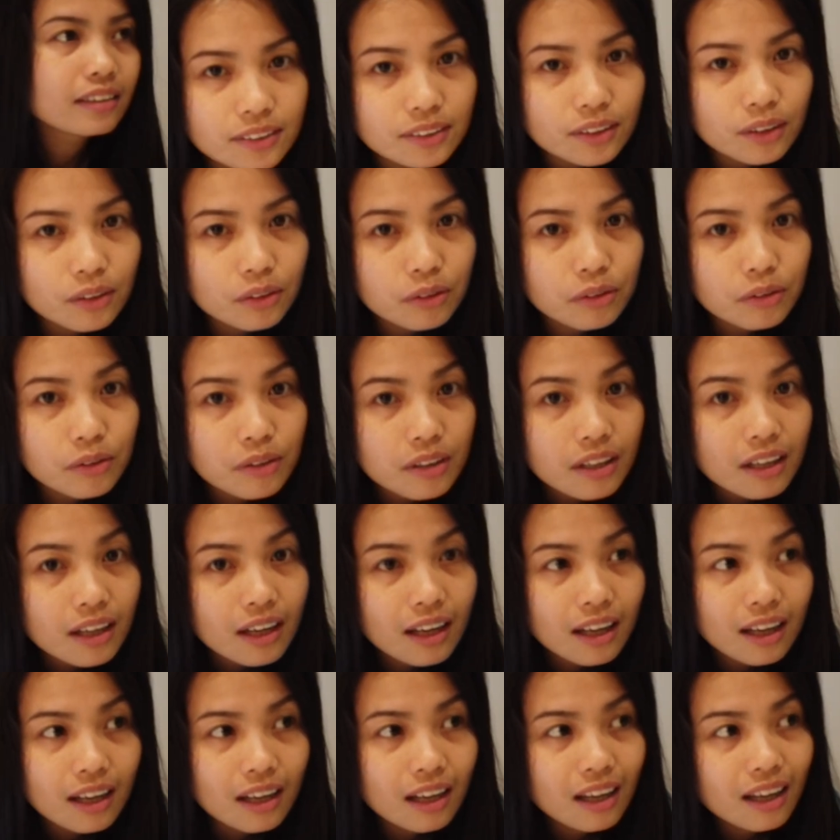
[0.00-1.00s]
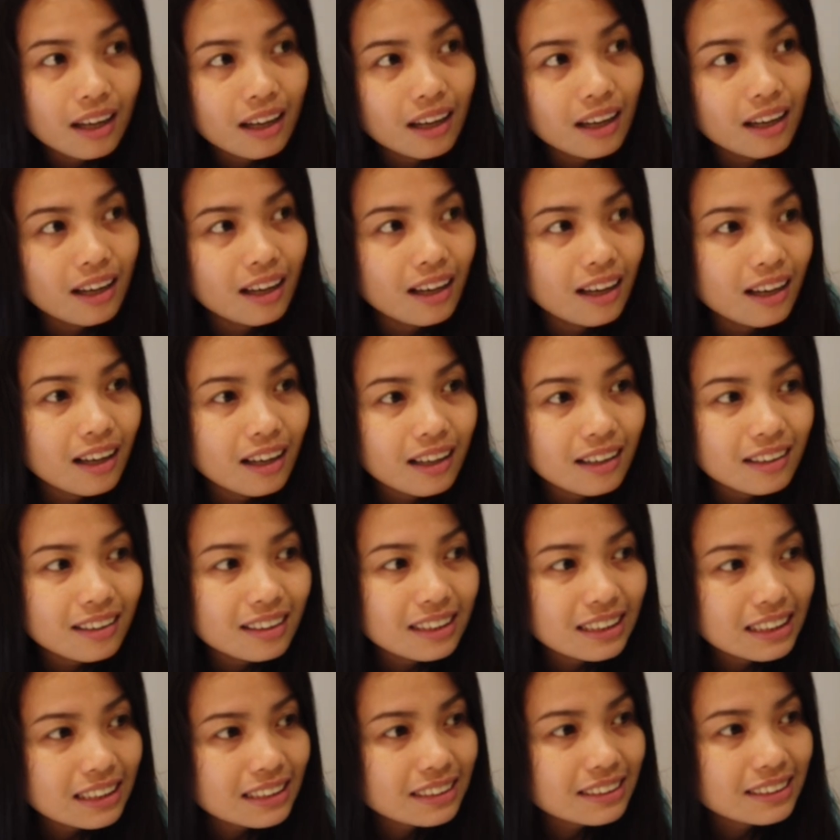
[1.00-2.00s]
So,
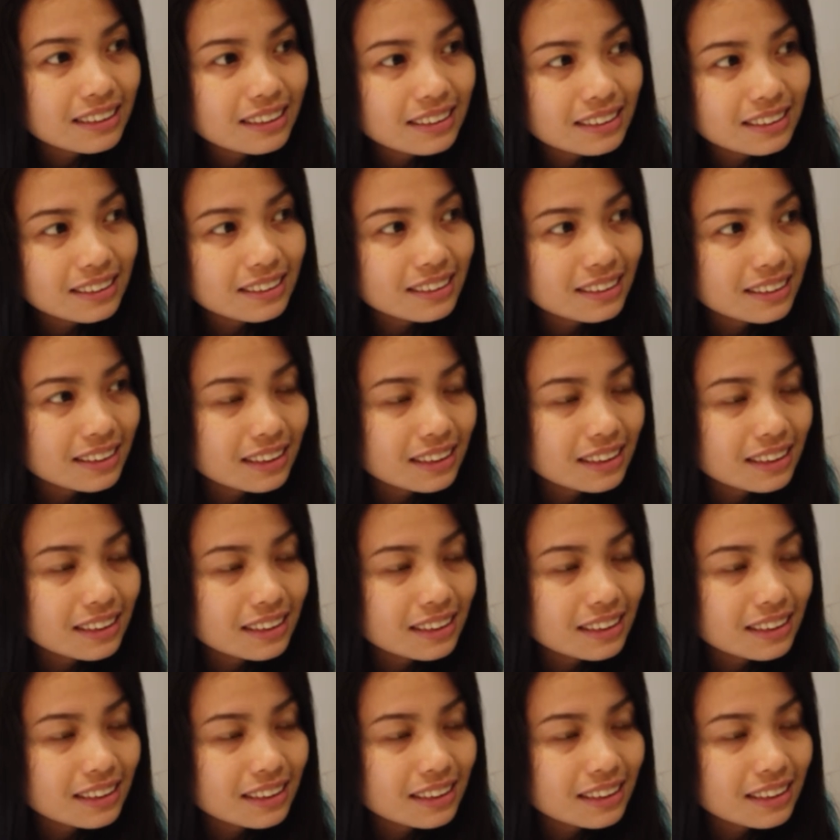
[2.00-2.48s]
it's